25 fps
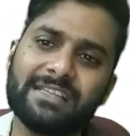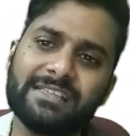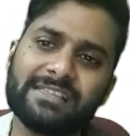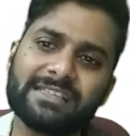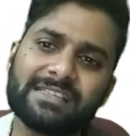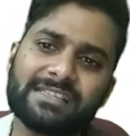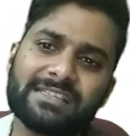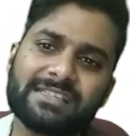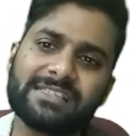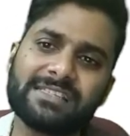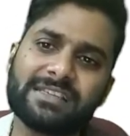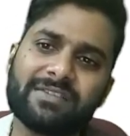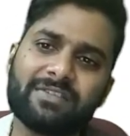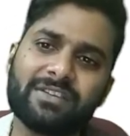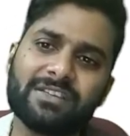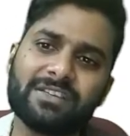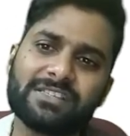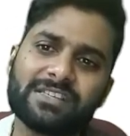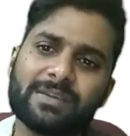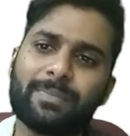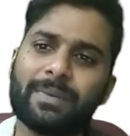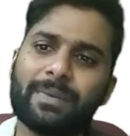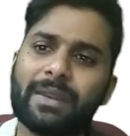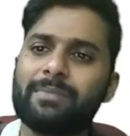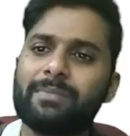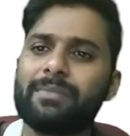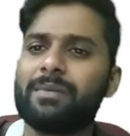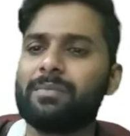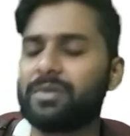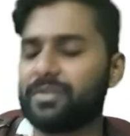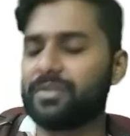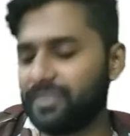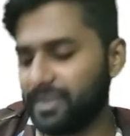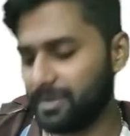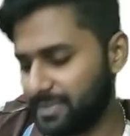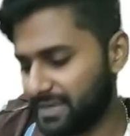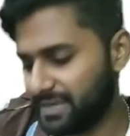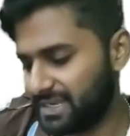67 is a prime number.
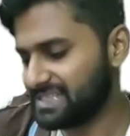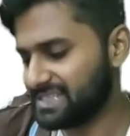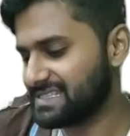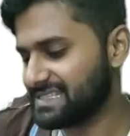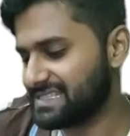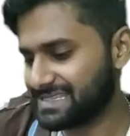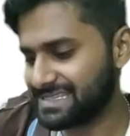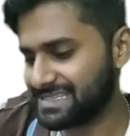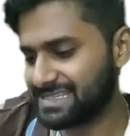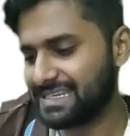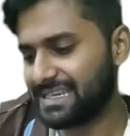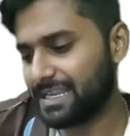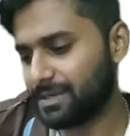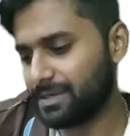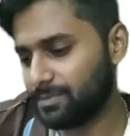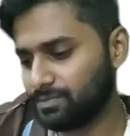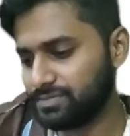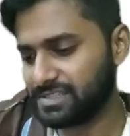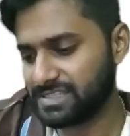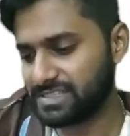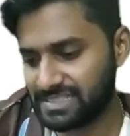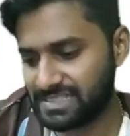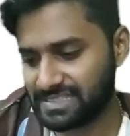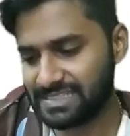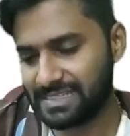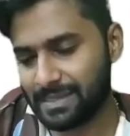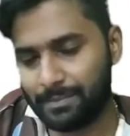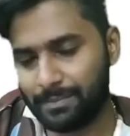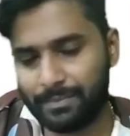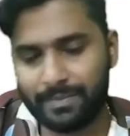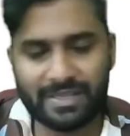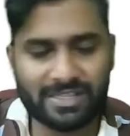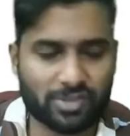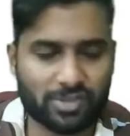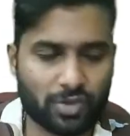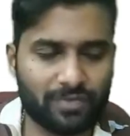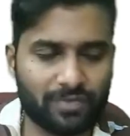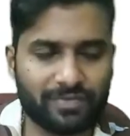Why? Because 69 sum
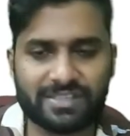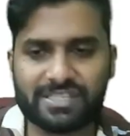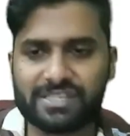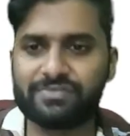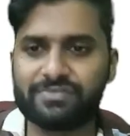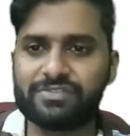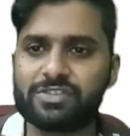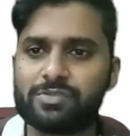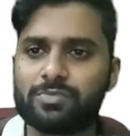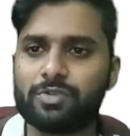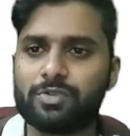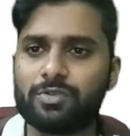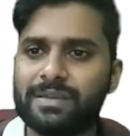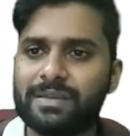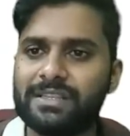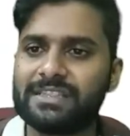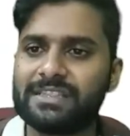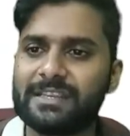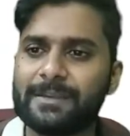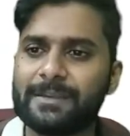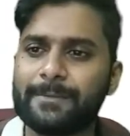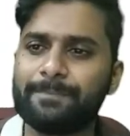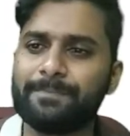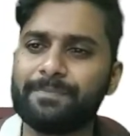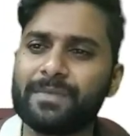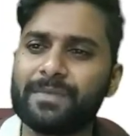is always divisible by 3.